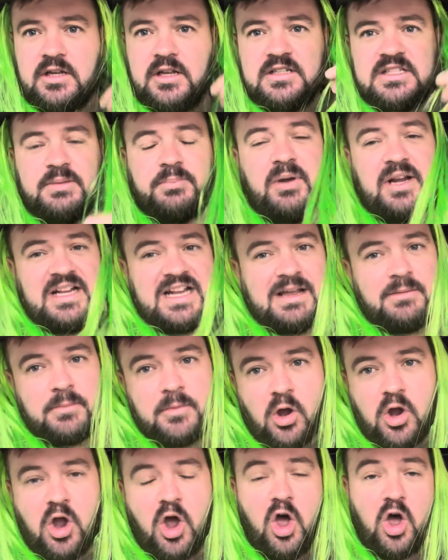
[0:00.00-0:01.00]
Is it bringing out
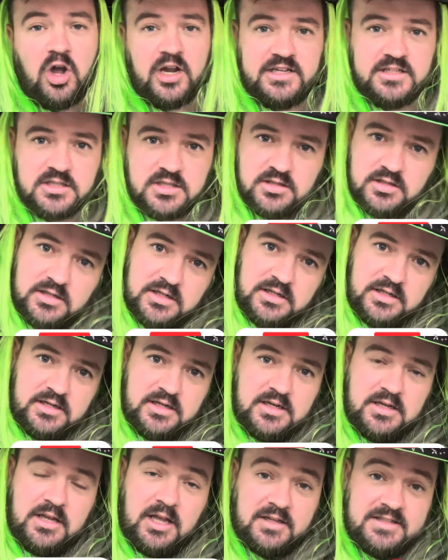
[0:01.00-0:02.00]
my eyes?
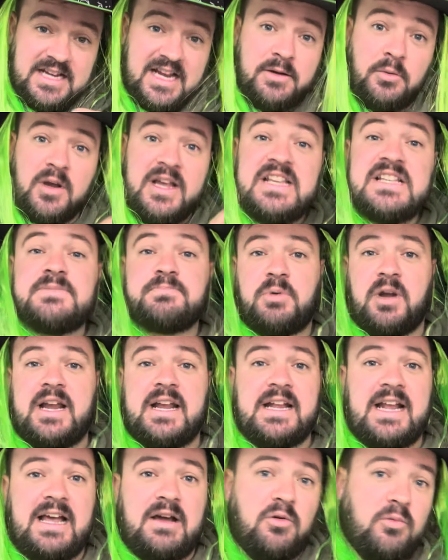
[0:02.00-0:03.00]
I'll tell you what is
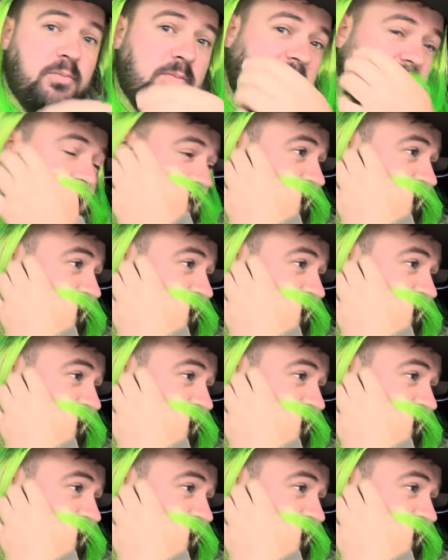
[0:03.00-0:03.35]
bringing out, bloody